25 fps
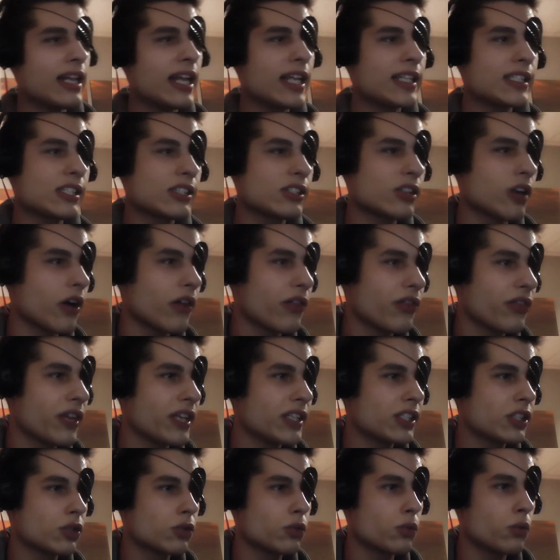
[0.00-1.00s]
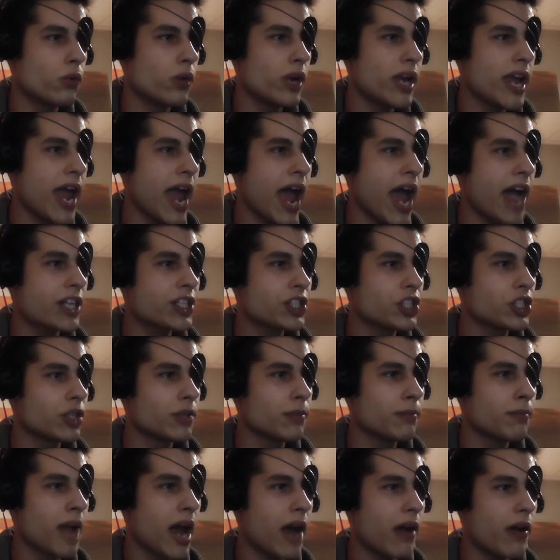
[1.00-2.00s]
Let's start this
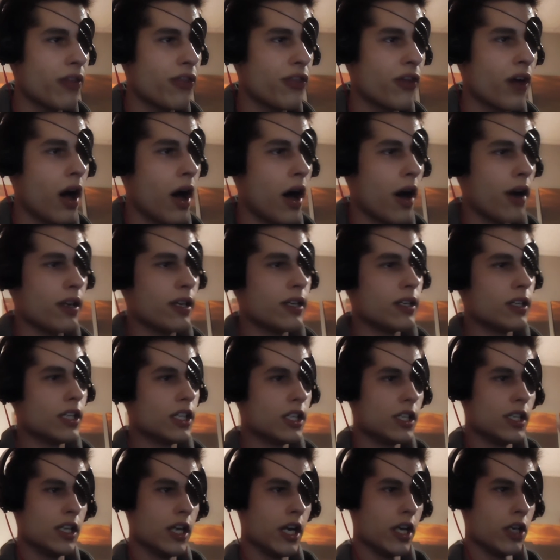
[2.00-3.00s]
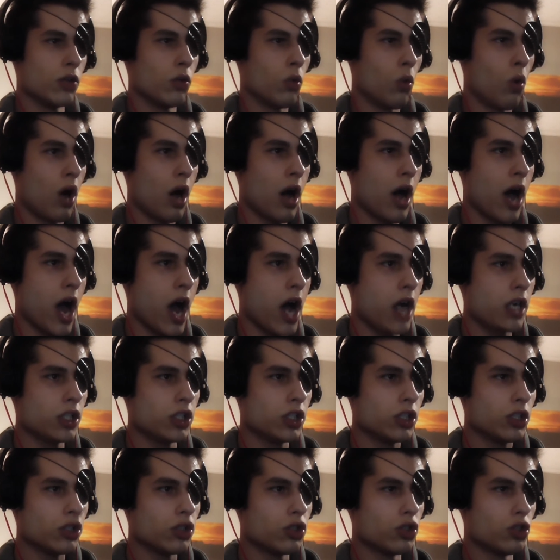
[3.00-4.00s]
reaction marathon in one,